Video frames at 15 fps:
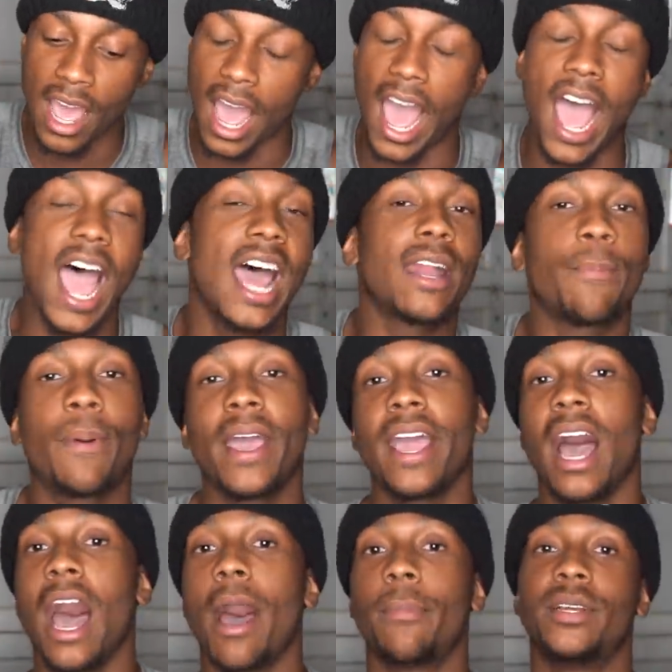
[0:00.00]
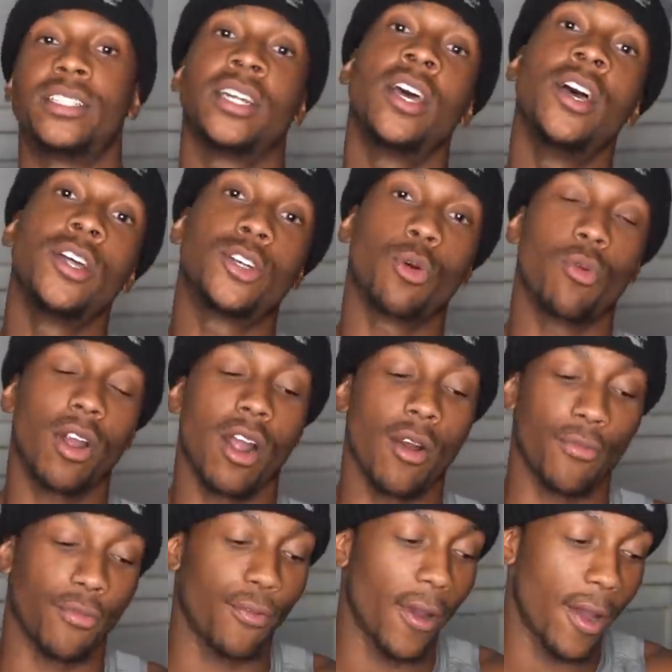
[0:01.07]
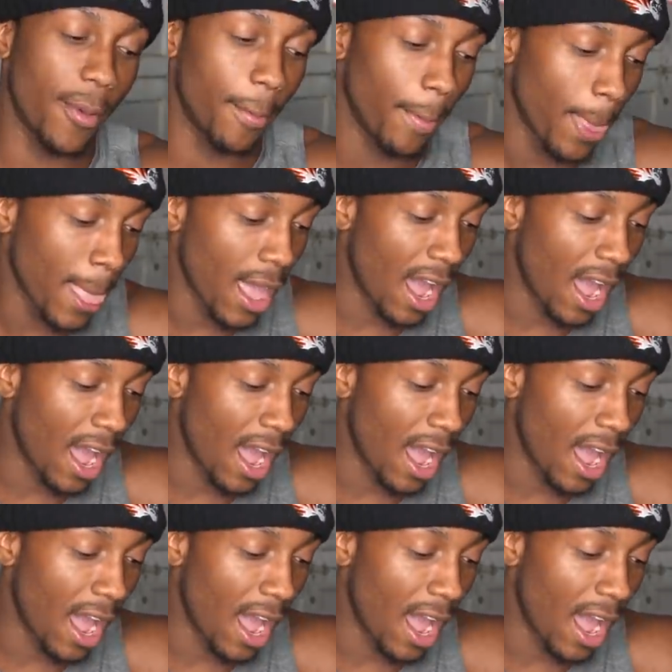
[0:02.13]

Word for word: I had to pay homage to where I'm from.